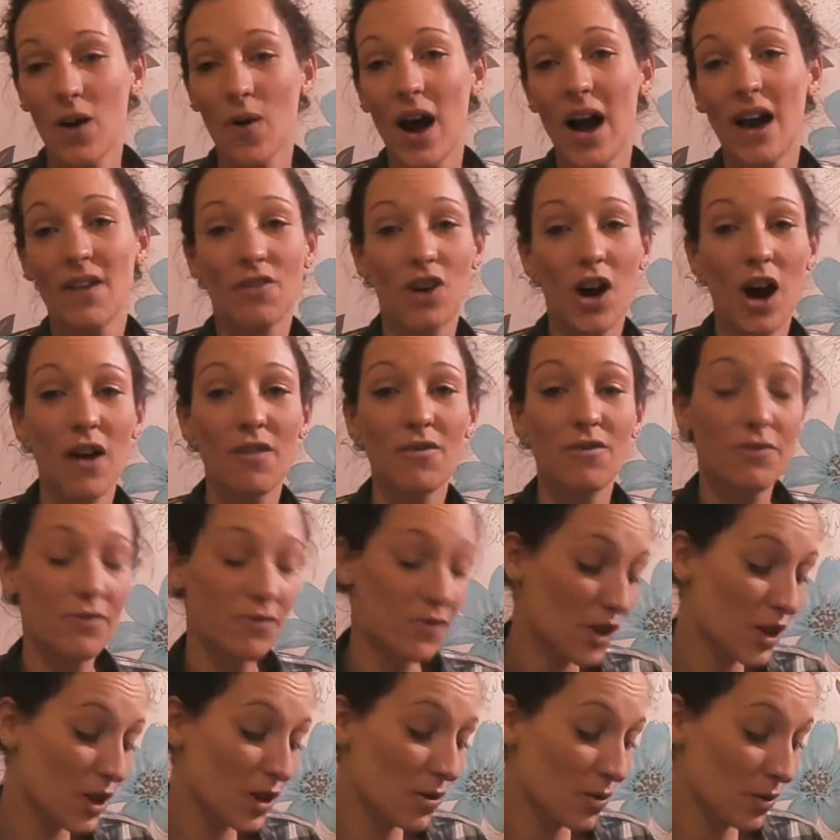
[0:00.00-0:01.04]
I've got a
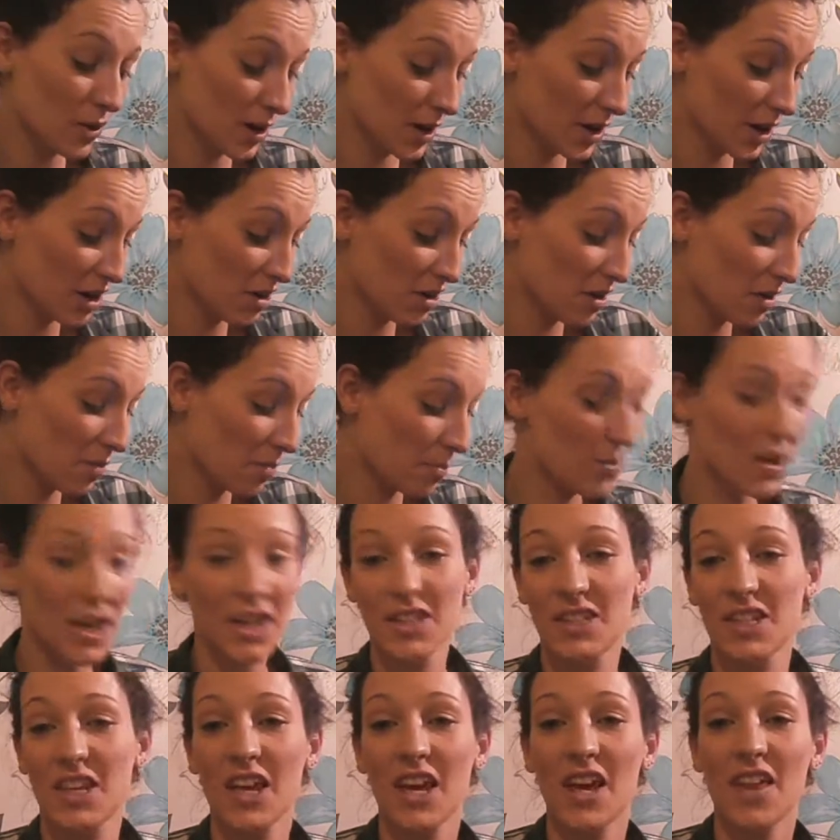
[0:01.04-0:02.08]
few
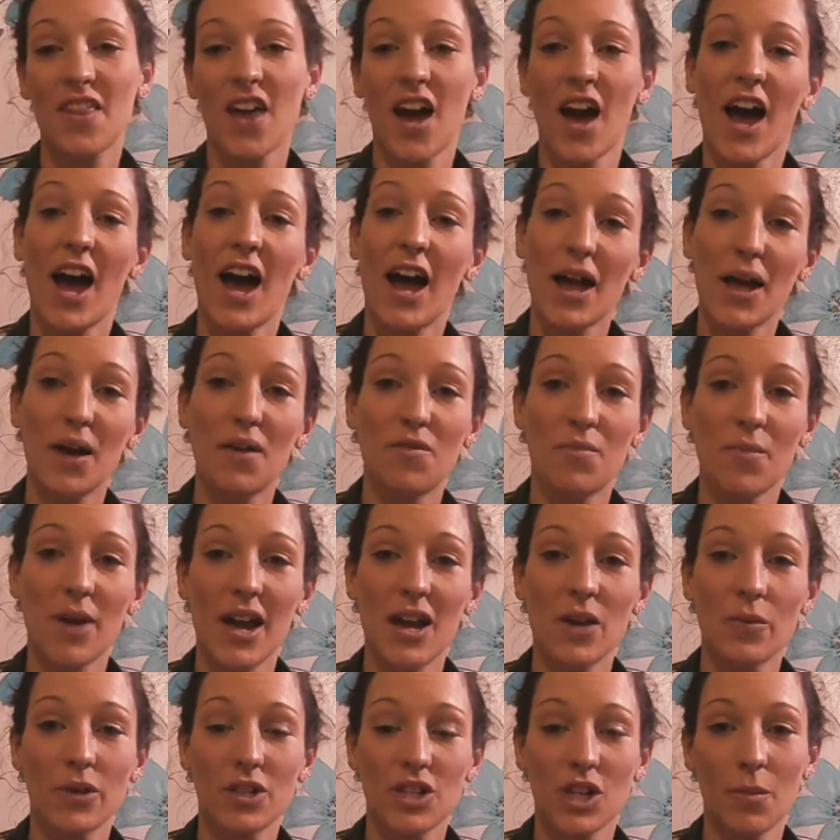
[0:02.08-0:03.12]
bits here that I have
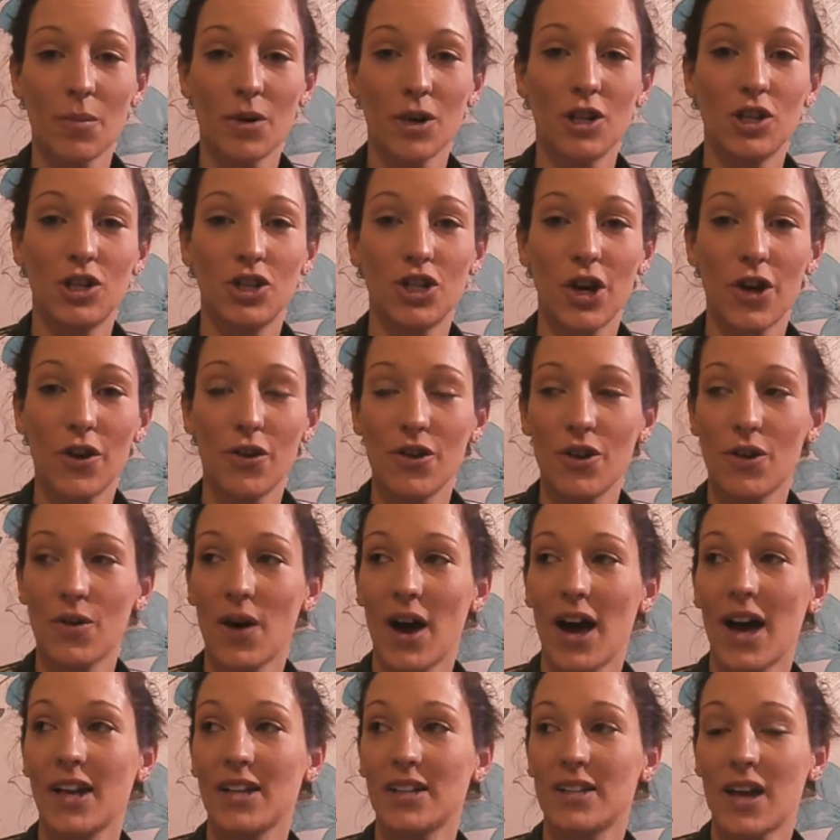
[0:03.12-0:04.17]
made, which I'm going to show you
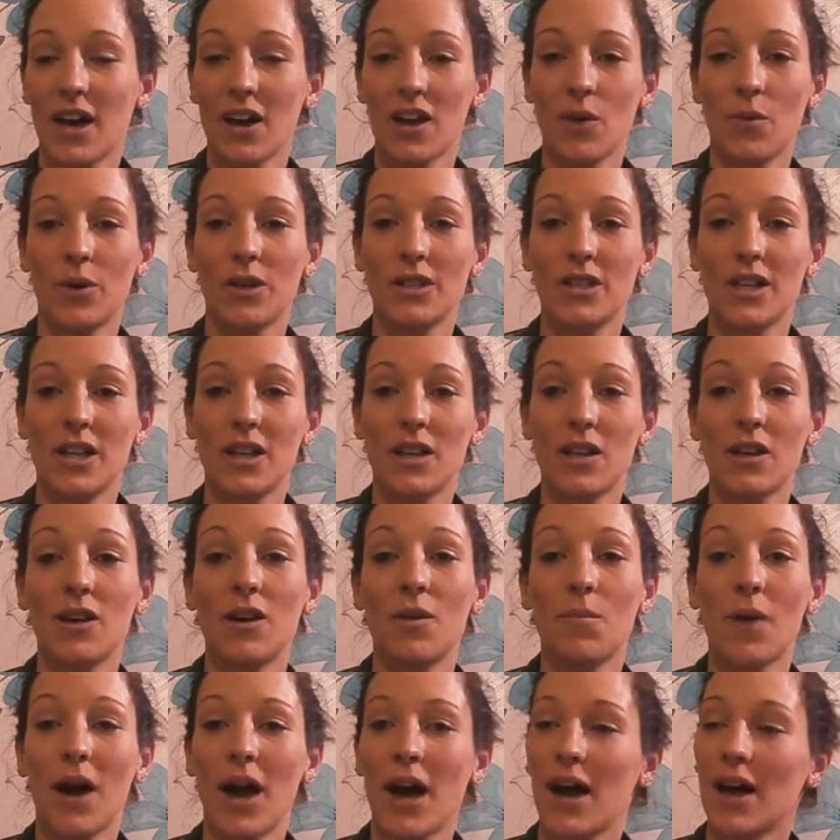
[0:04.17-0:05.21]
and tell you what's in
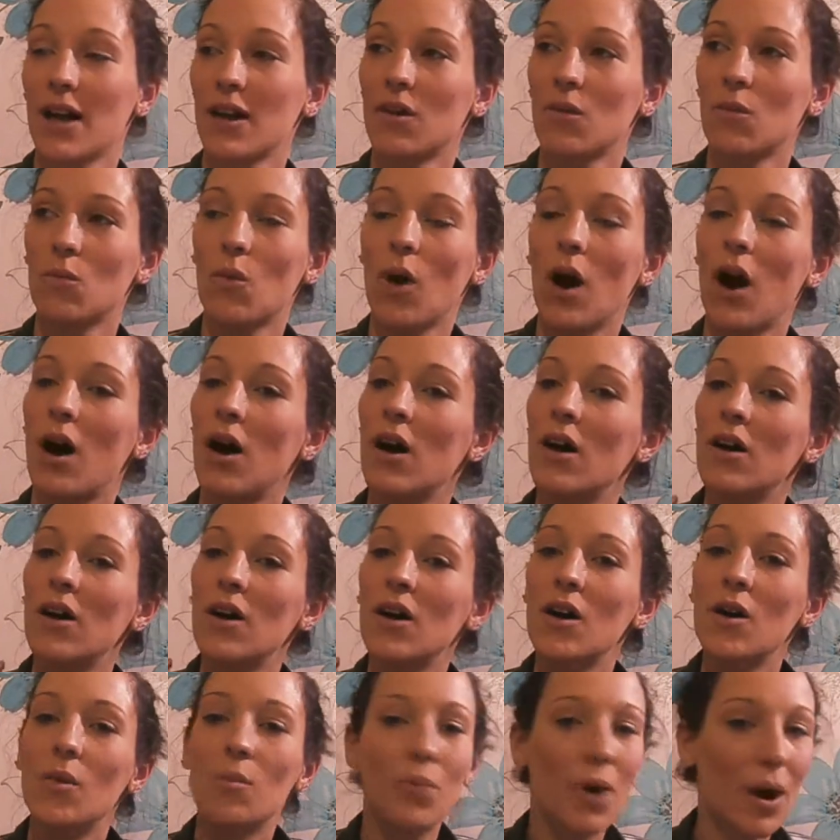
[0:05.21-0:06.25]
them and what
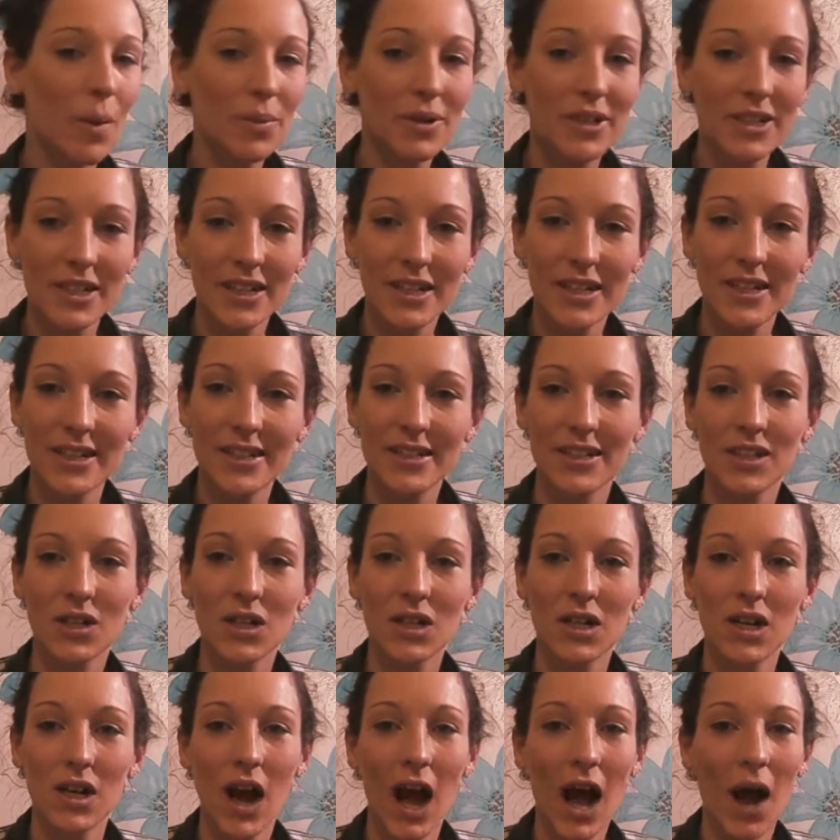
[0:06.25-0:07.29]
properties
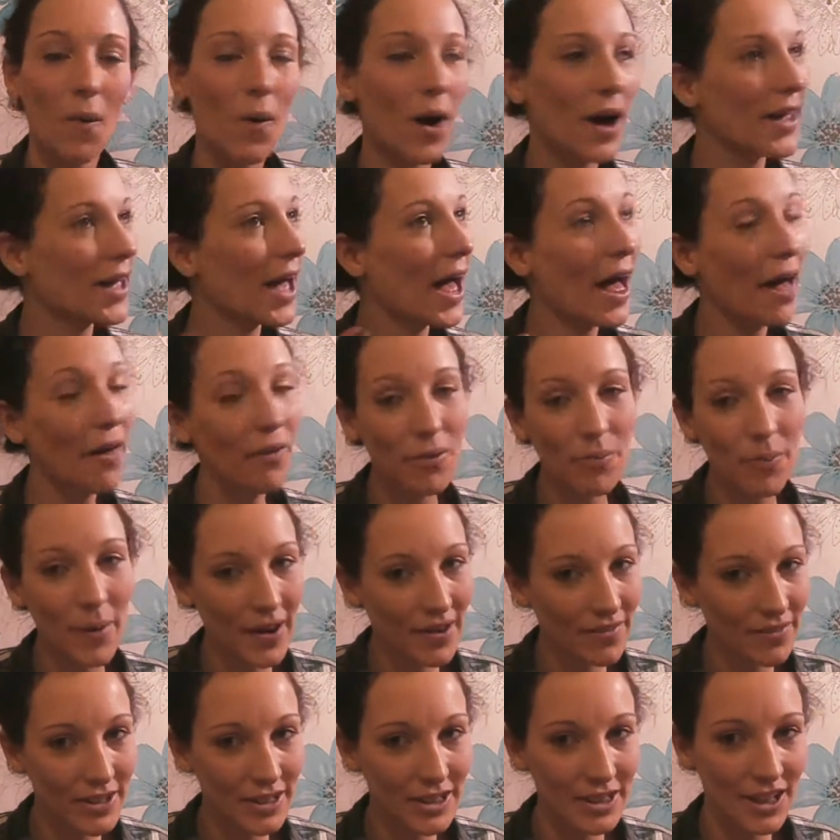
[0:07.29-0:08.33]
and what health
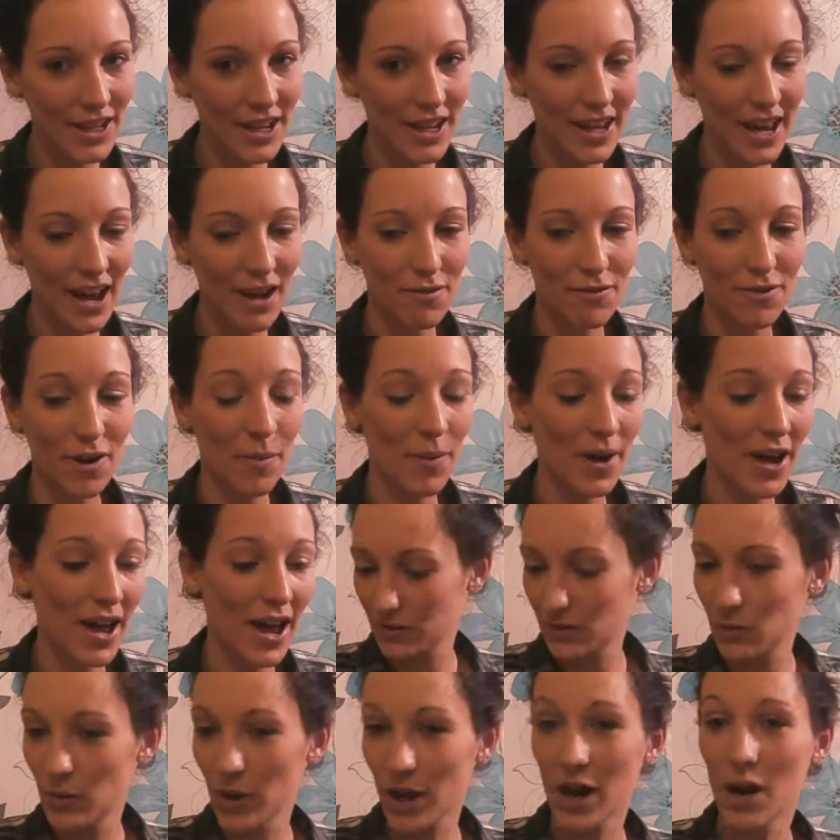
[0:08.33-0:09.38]
benefits you can get from it.
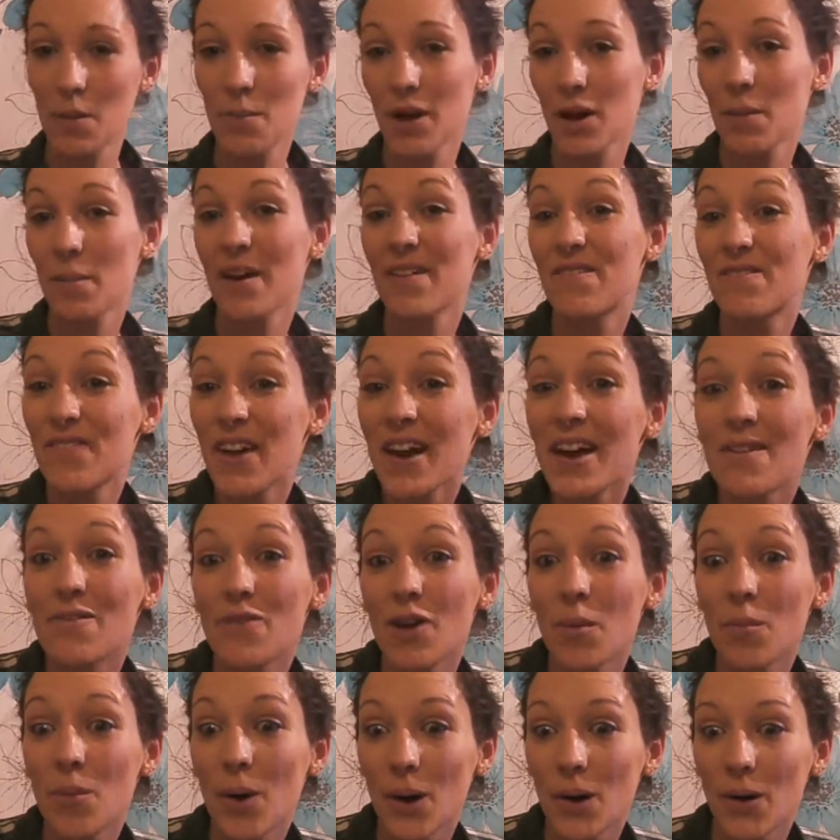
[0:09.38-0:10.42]
We're going to pick my
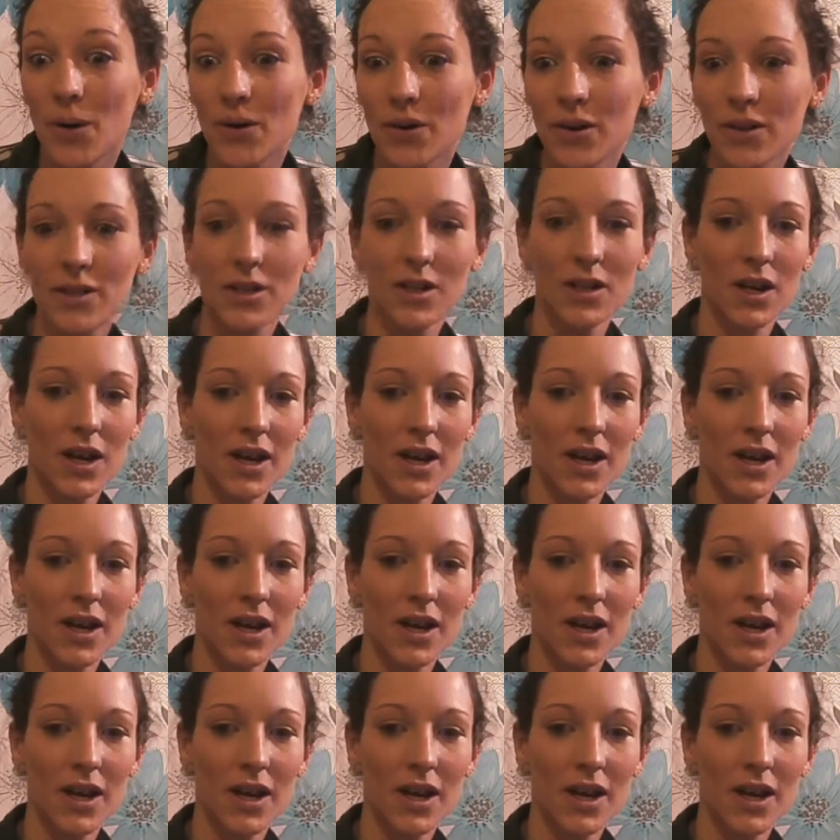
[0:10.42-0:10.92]
favourite product.